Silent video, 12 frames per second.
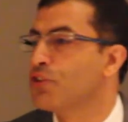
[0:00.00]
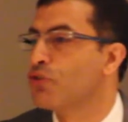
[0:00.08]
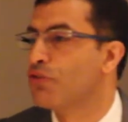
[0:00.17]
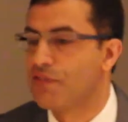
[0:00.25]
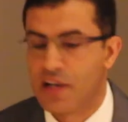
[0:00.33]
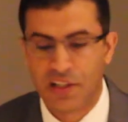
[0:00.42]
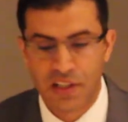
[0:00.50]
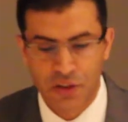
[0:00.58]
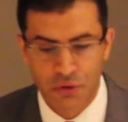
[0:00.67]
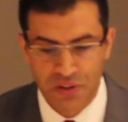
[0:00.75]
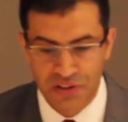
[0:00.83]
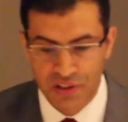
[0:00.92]
you'll find
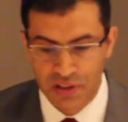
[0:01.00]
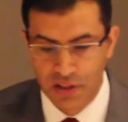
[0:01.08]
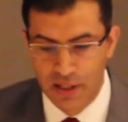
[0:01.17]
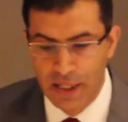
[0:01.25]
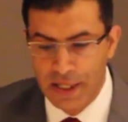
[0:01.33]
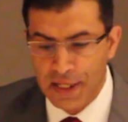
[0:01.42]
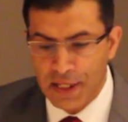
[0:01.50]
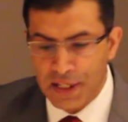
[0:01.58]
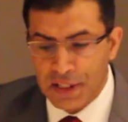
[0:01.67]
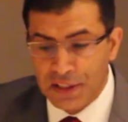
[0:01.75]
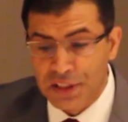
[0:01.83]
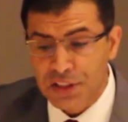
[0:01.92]
interesting.
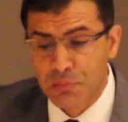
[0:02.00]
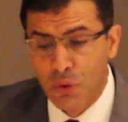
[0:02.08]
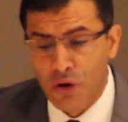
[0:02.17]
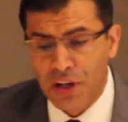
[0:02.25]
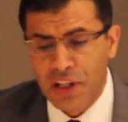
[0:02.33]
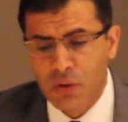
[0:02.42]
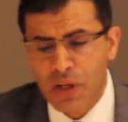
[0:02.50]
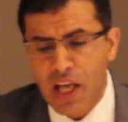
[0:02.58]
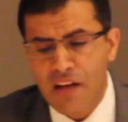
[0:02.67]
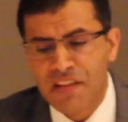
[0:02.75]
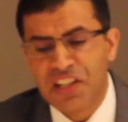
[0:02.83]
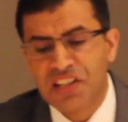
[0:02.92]
This morning we
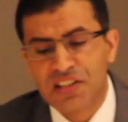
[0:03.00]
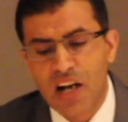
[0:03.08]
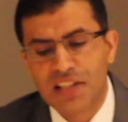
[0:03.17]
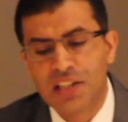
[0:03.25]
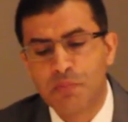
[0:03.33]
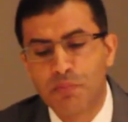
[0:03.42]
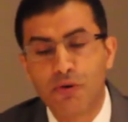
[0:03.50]
have an exciting